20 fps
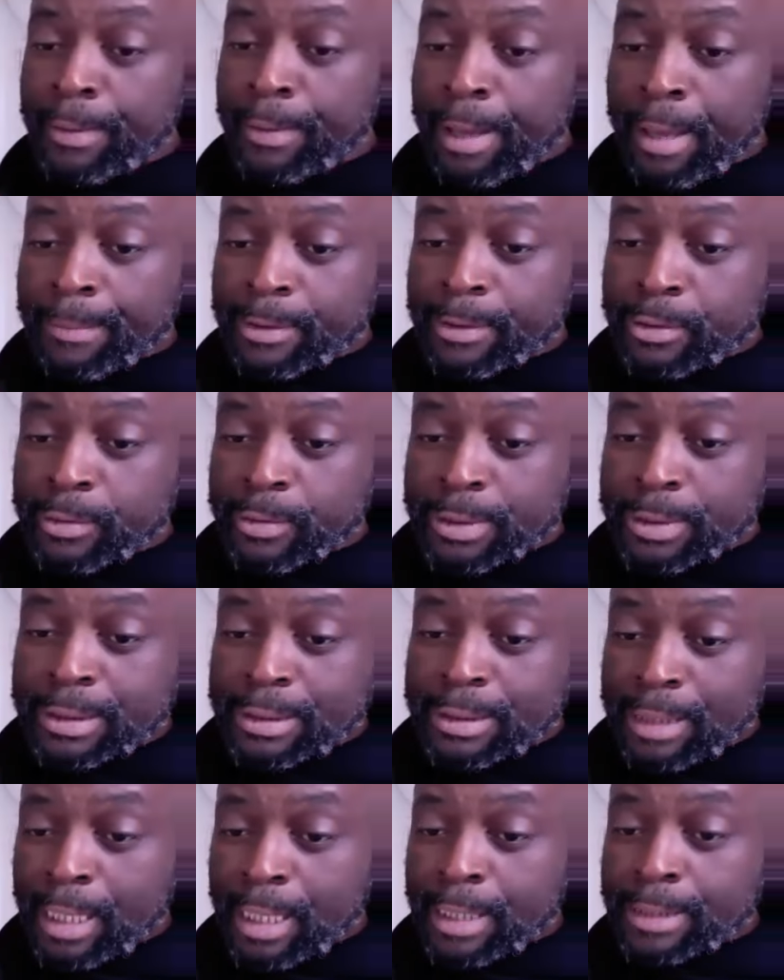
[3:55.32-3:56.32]
aperture is the
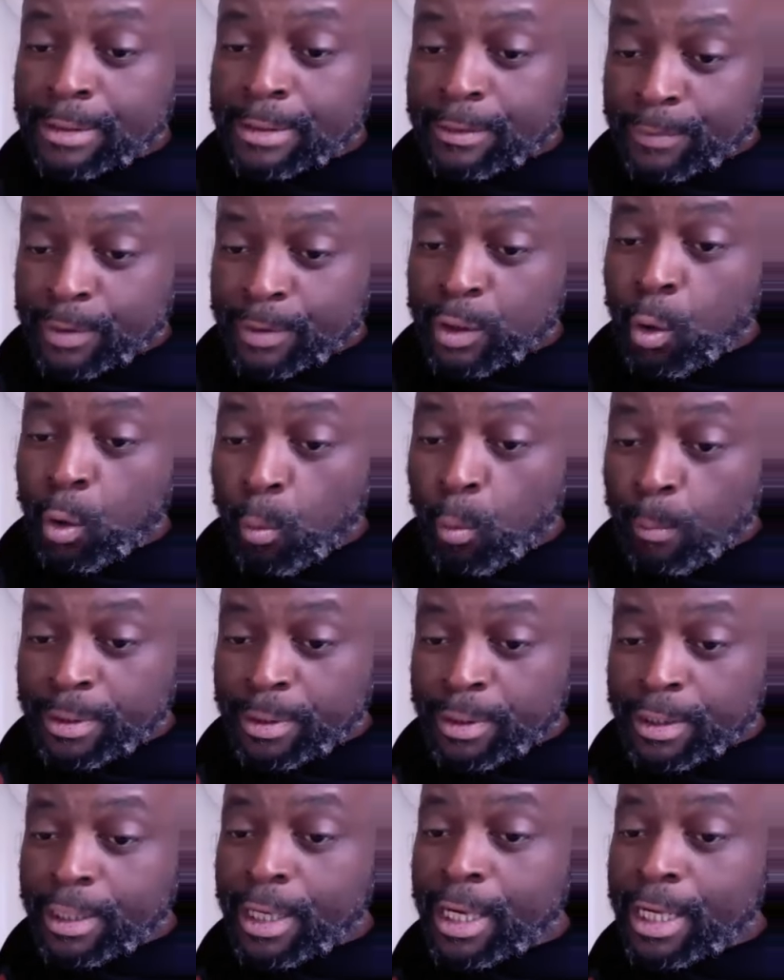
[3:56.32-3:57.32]
size of the
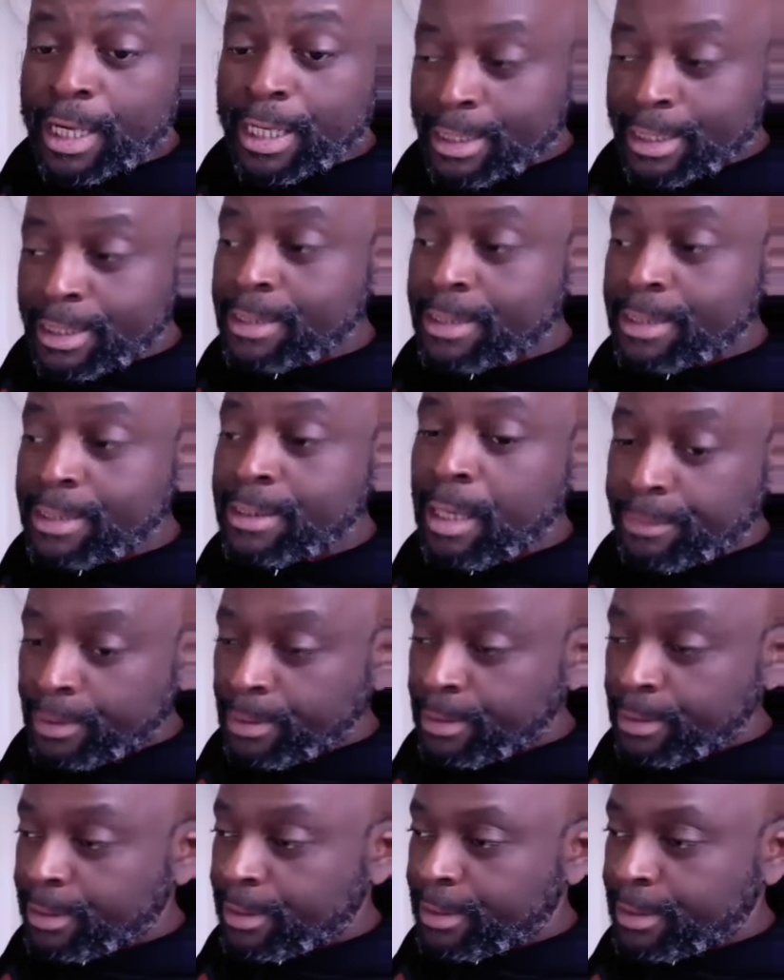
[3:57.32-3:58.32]
opening in the
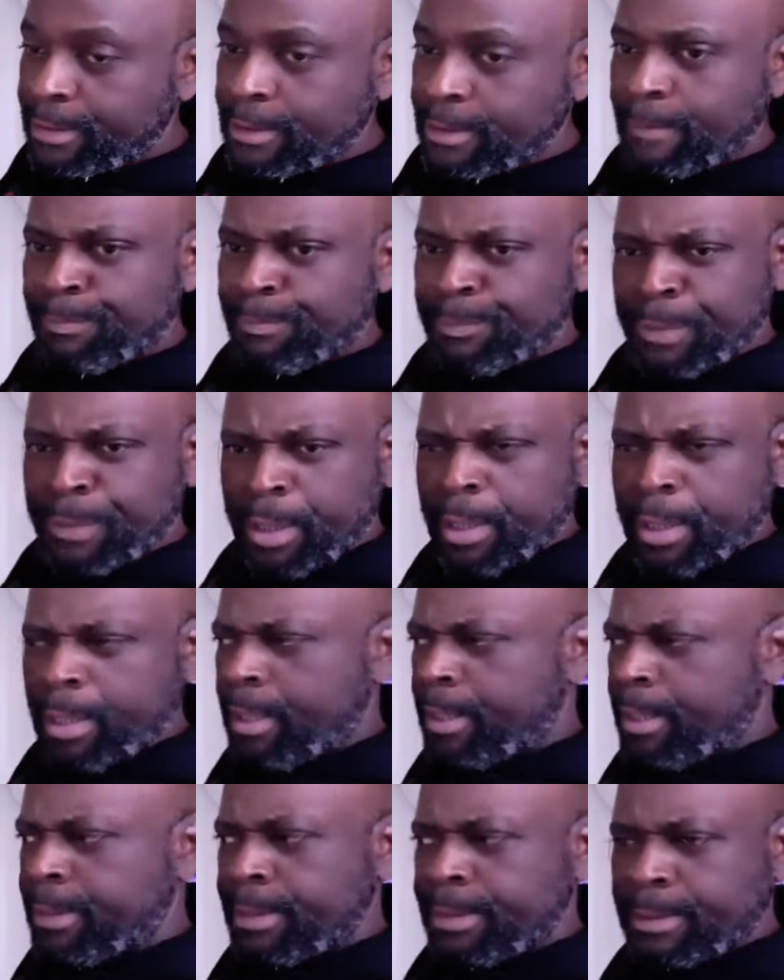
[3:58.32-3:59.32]
lens,
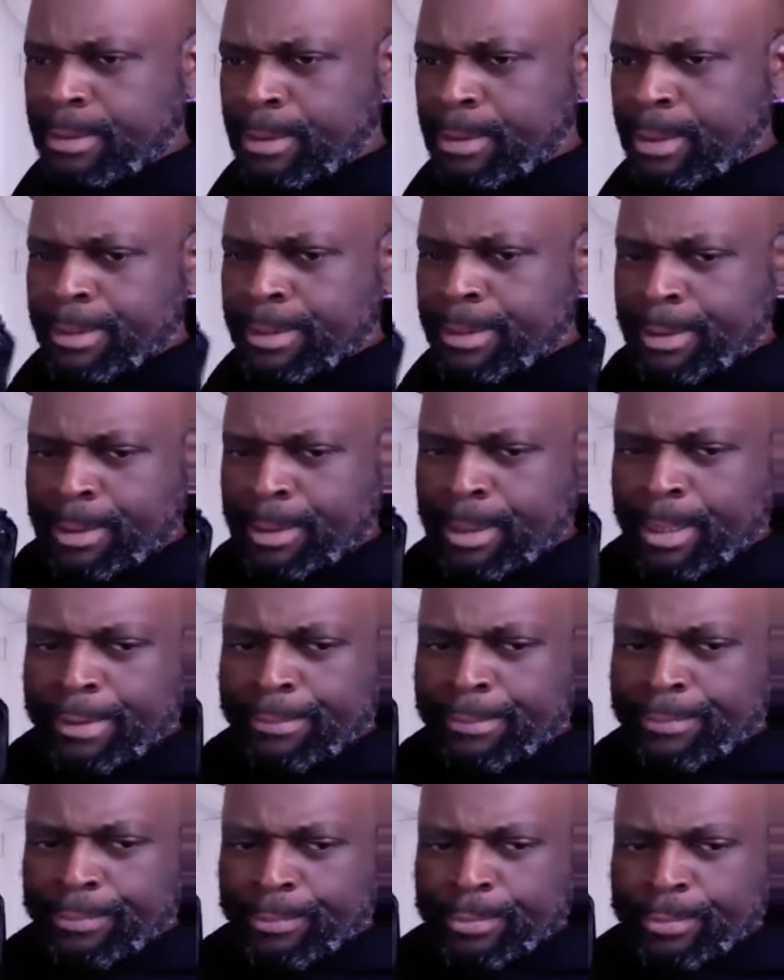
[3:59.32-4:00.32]
and it's letting light
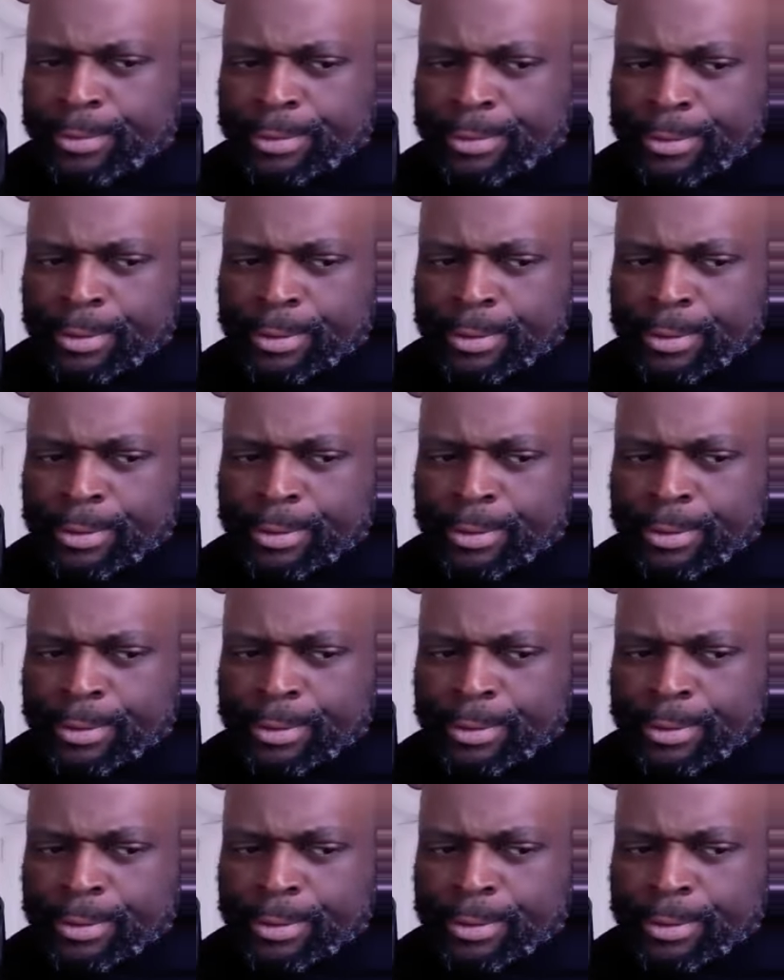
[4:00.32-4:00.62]
through this